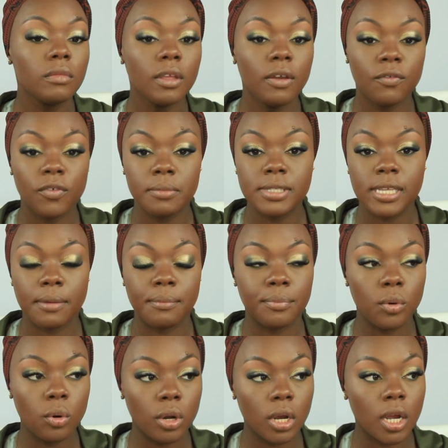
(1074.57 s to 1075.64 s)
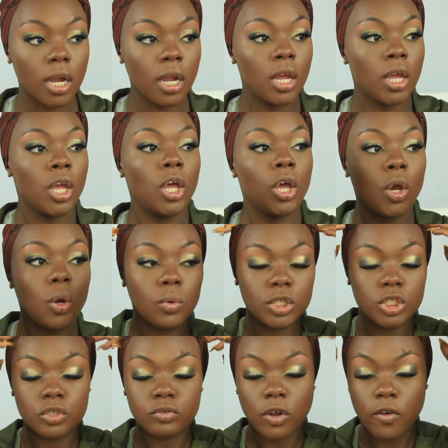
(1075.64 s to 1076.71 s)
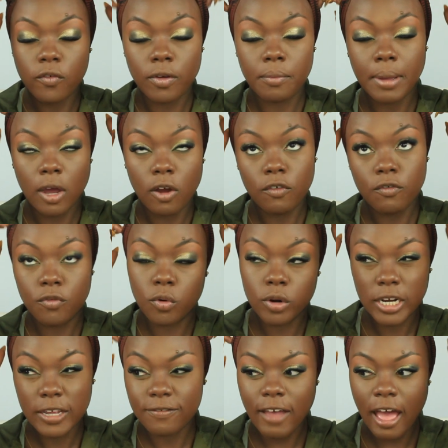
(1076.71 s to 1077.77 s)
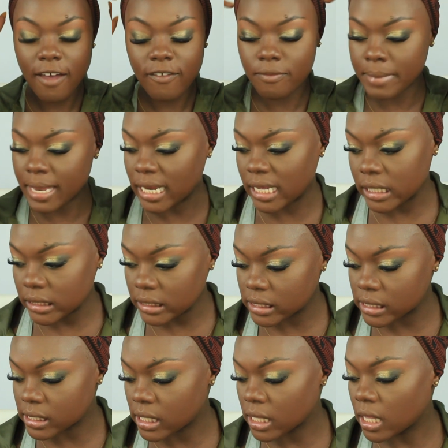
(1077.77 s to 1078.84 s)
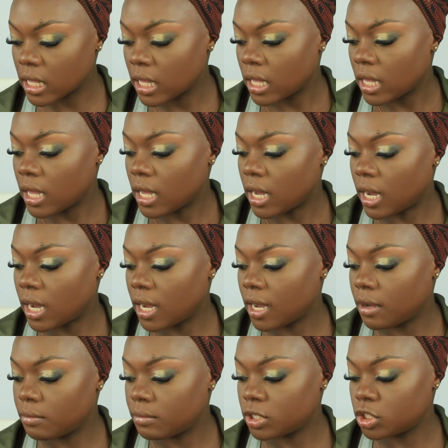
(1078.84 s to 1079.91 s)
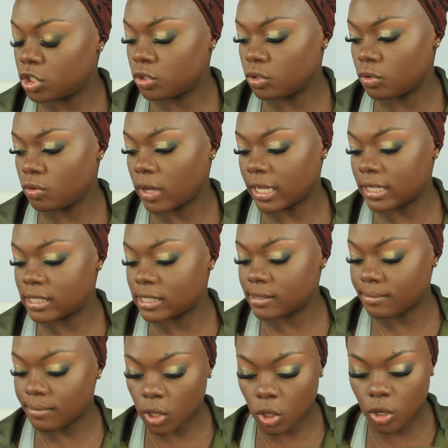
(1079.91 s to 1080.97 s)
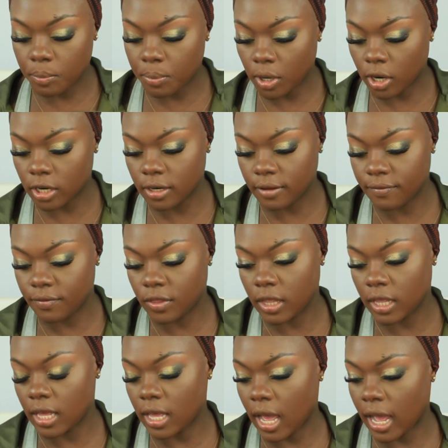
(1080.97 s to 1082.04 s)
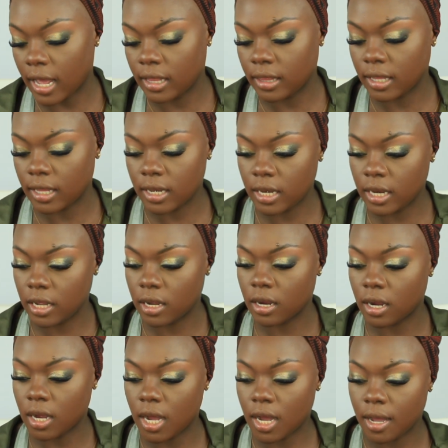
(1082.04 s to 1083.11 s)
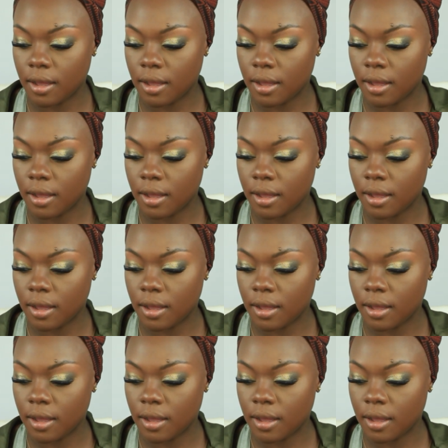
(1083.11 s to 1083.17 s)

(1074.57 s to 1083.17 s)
From Tambor, we drove about 45 minutes to a small part of the island near